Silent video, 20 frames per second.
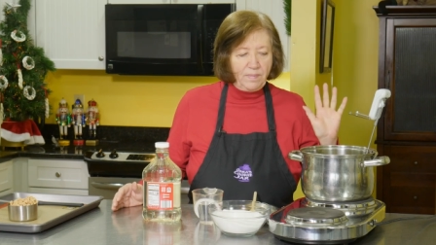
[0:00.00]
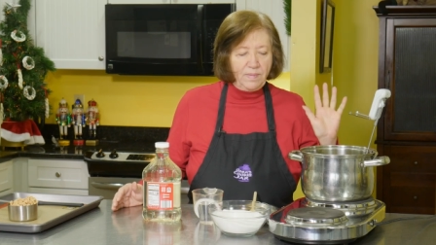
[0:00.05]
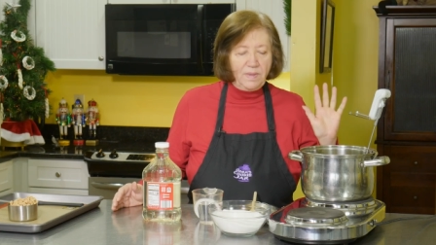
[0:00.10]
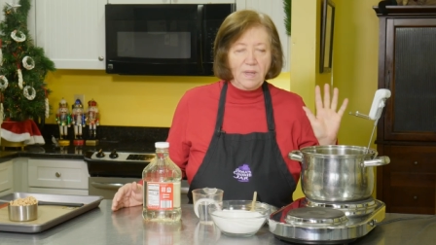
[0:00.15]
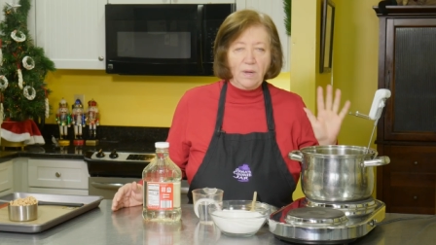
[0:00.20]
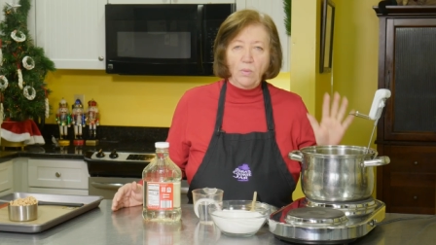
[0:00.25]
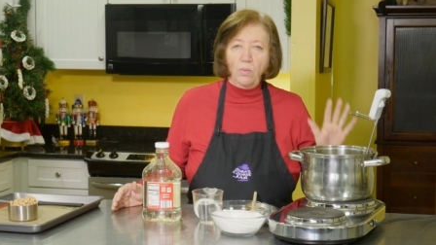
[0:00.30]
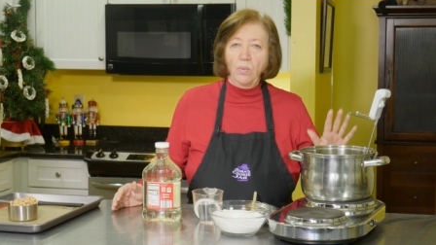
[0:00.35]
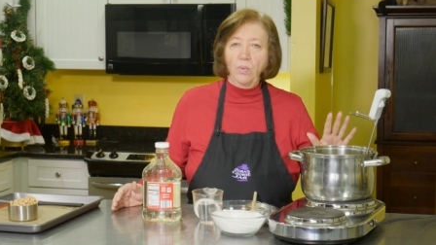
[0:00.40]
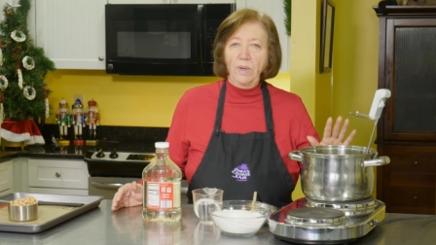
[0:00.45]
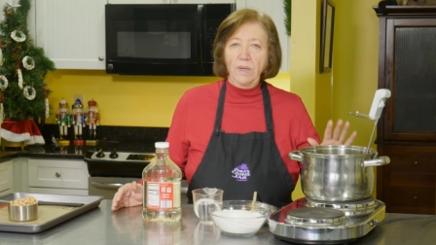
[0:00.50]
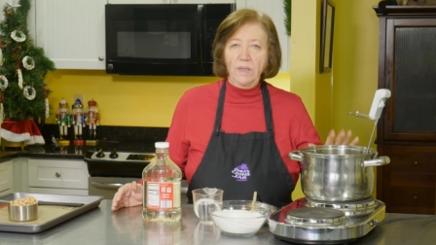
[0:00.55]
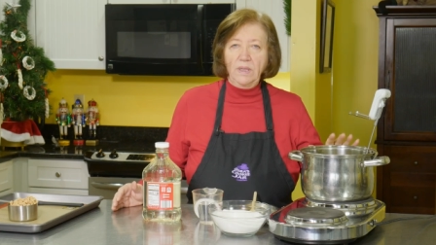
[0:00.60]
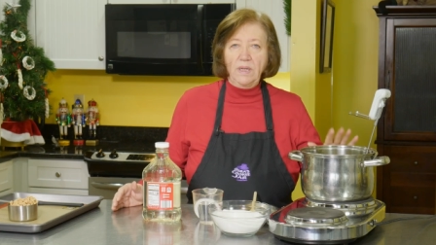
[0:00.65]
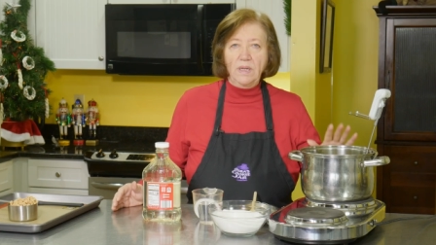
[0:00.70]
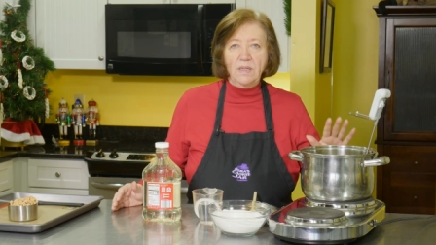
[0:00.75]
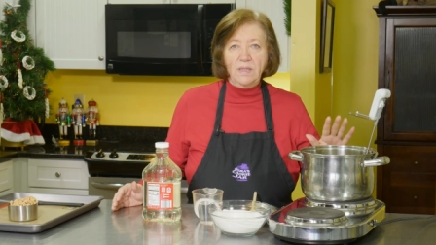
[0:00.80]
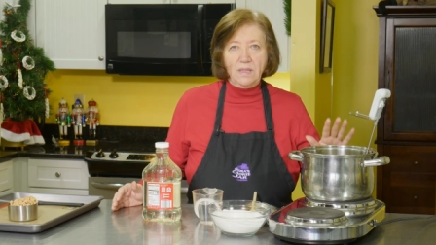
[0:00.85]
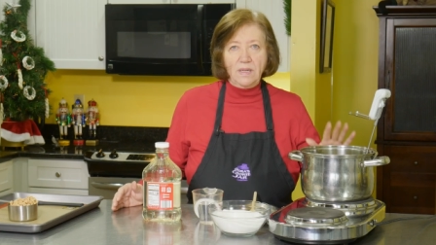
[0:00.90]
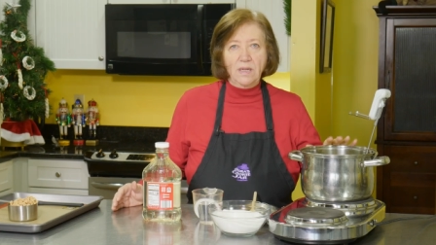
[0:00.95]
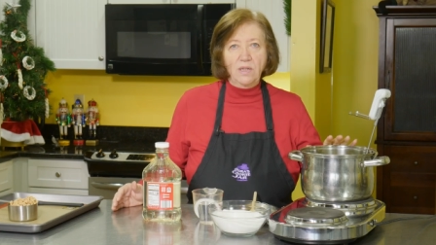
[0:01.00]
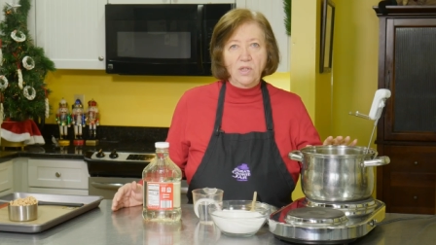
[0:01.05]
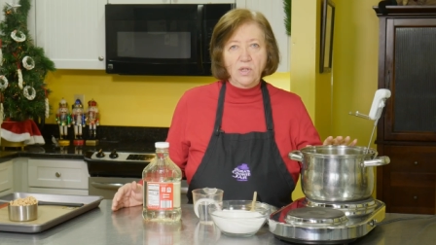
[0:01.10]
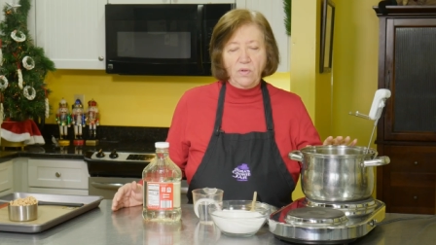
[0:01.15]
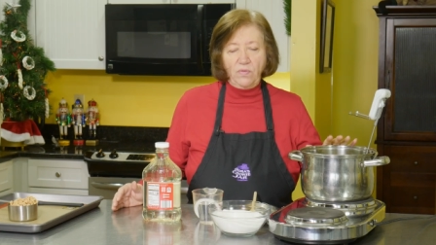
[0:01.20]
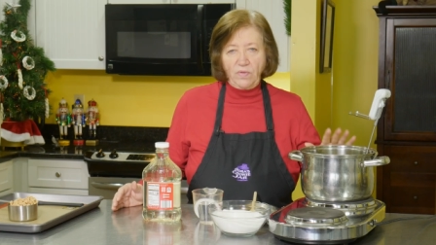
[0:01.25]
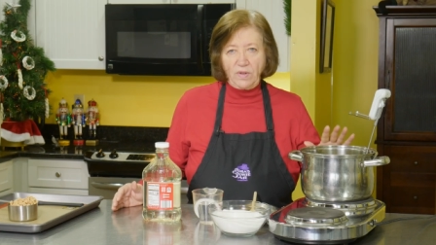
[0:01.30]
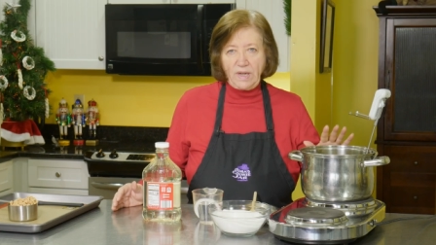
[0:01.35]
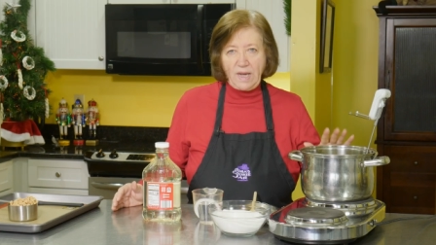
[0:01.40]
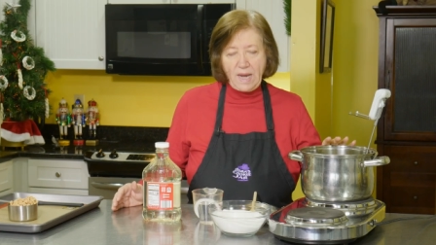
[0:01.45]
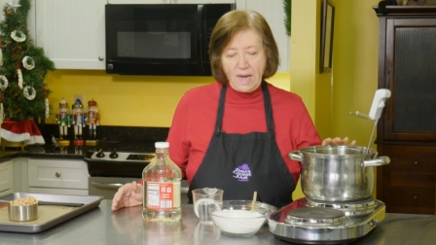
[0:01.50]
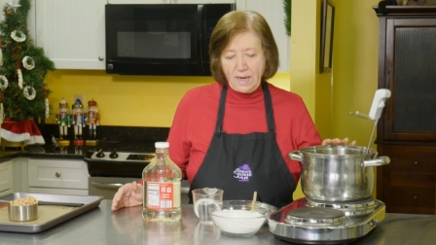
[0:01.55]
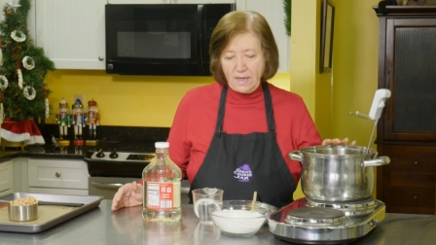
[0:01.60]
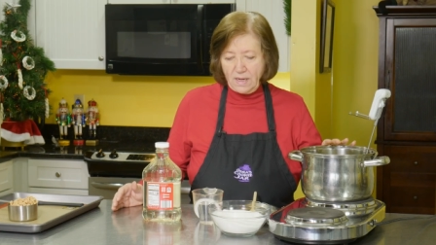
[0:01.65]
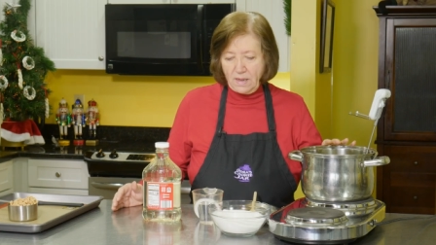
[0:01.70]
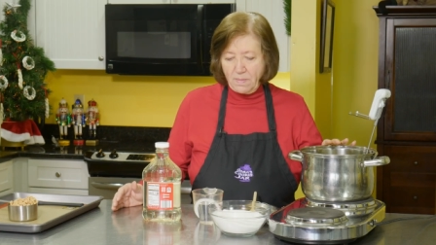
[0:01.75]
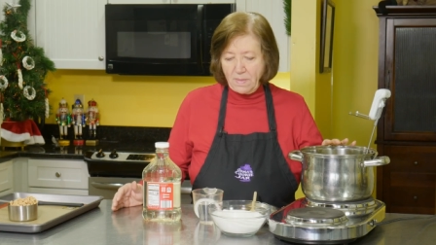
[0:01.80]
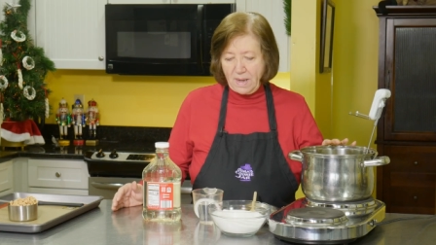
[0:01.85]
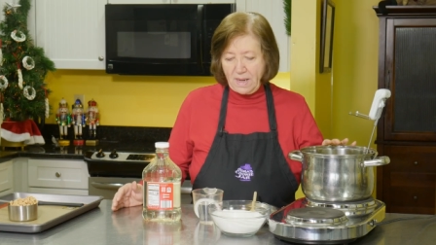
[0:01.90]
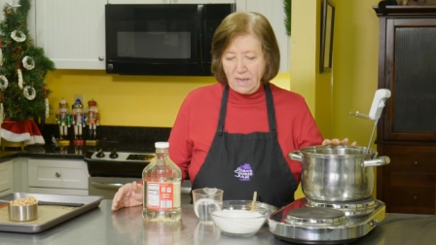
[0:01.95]
They're really essential for
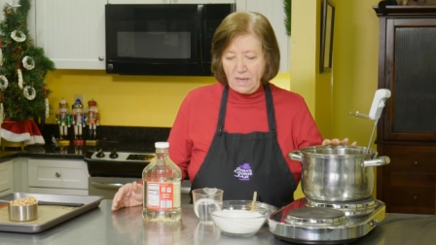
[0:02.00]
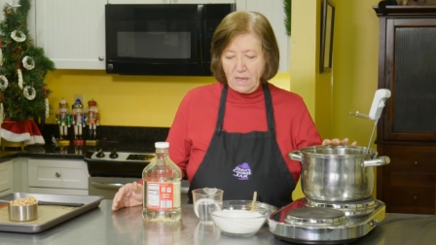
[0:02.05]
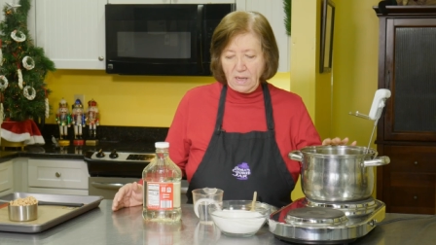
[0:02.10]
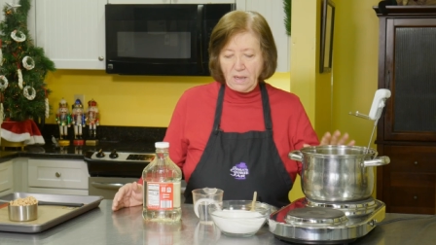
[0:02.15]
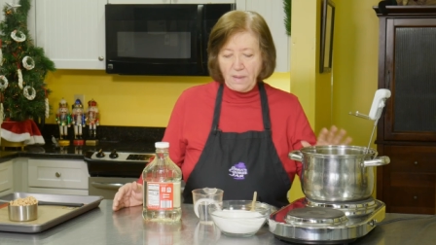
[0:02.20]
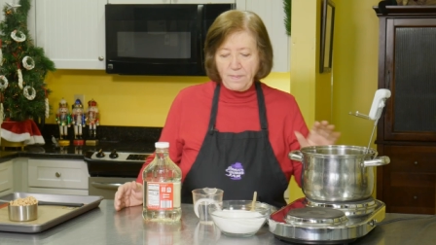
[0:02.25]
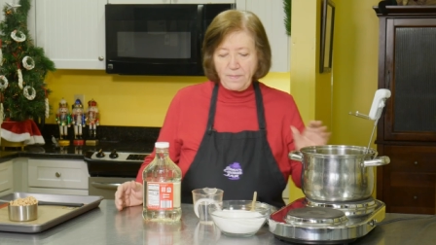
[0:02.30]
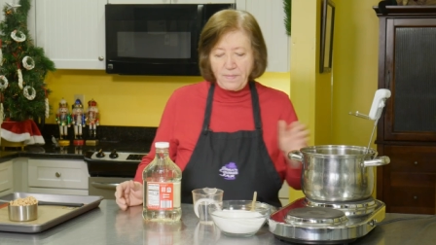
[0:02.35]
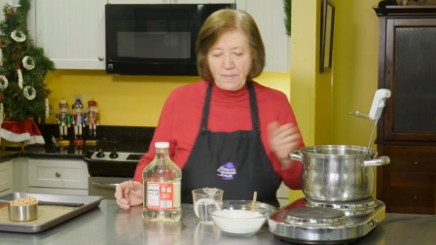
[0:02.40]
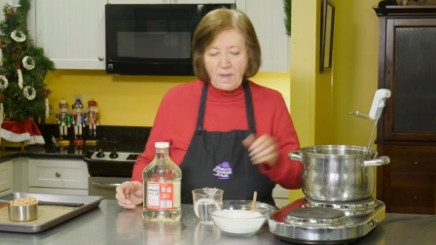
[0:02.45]
candy making.